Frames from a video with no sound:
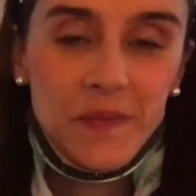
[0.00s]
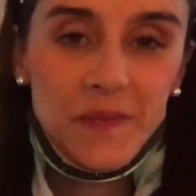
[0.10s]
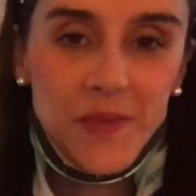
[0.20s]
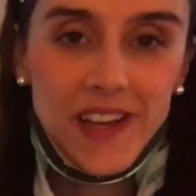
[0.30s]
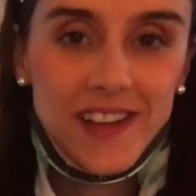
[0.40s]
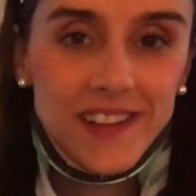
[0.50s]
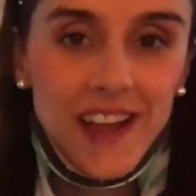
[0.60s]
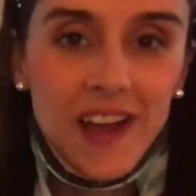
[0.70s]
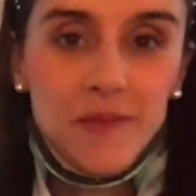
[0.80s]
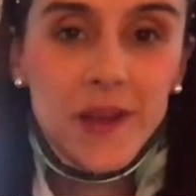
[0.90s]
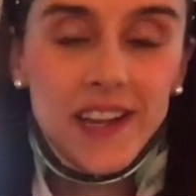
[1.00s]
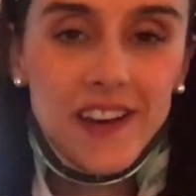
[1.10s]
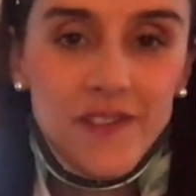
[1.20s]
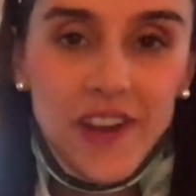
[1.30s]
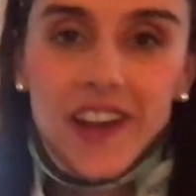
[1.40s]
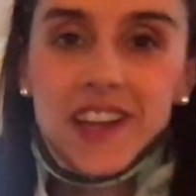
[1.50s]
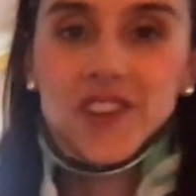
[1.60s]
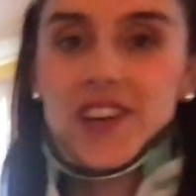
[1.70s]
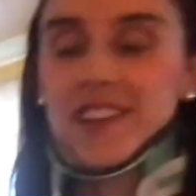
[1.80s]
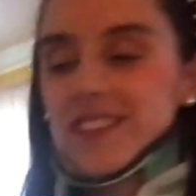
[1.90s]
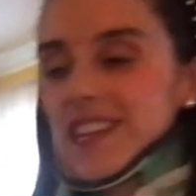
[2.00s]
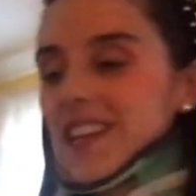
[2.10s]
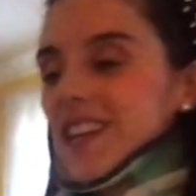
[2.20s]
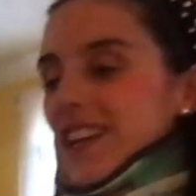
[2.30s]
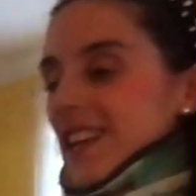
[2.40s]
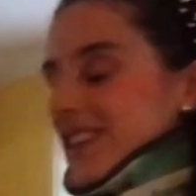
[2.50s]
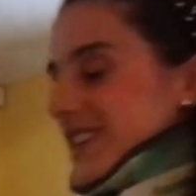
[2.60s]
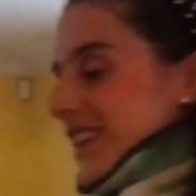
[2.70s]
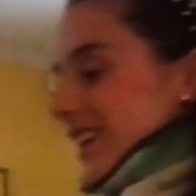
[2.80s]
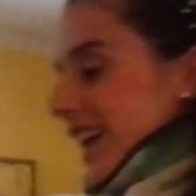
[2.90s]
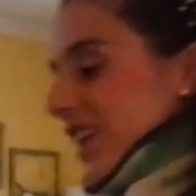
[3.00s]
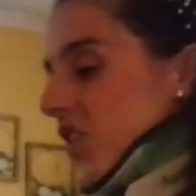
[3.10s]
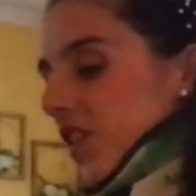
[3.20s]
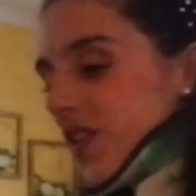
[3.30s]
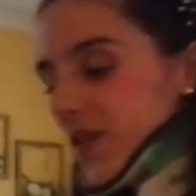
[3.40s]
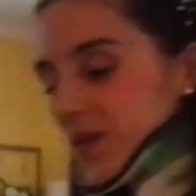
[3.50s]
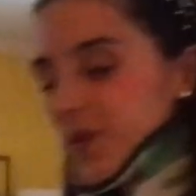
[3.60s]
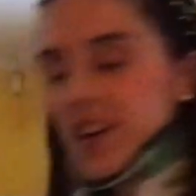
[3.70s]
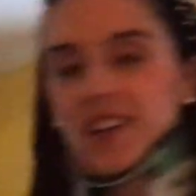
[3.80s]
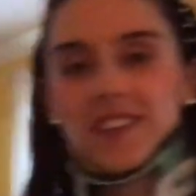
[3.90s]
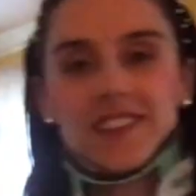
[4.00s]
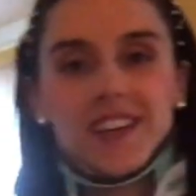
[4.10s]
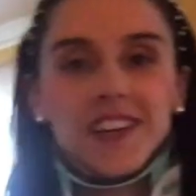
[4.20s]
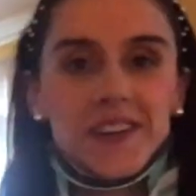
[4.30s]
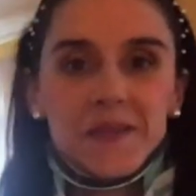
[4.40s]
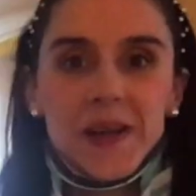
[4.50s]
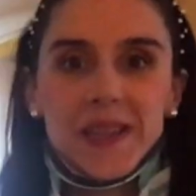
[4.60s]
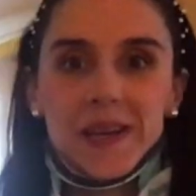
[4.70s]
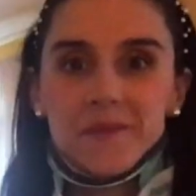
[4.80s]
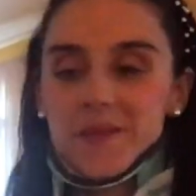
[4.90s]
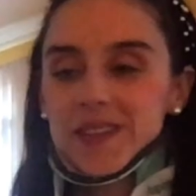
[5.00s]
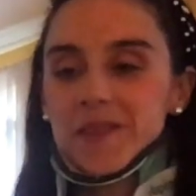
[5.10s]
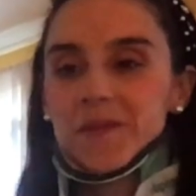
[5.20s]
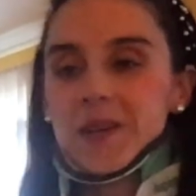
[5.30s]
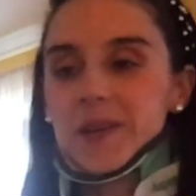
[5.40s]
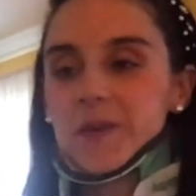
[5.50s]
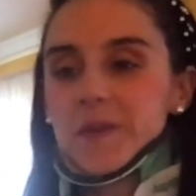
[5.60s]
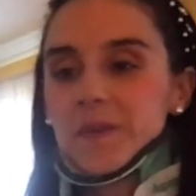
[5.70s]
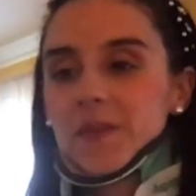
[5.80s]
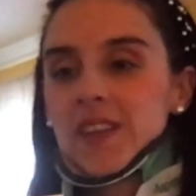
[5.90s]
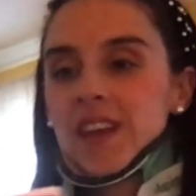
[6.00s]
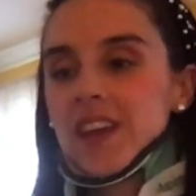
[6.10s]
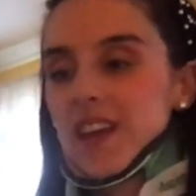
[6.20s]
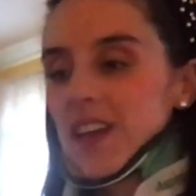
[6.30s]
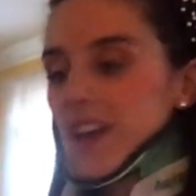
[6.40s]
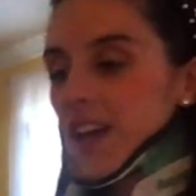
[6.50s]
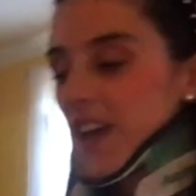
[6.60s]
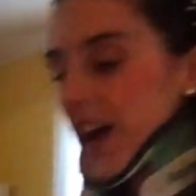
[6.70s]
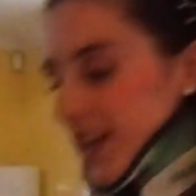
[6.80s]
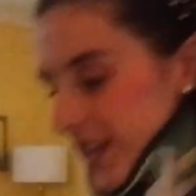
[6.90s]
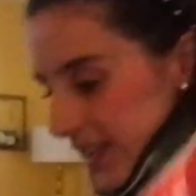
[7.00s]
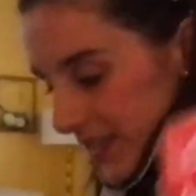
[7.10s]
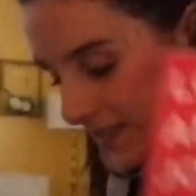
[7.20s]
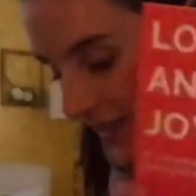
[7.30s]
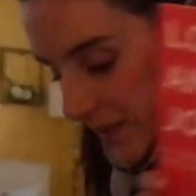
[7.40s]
because I've been very interested in seeing how those work since I heard about them. So very cool. I think we have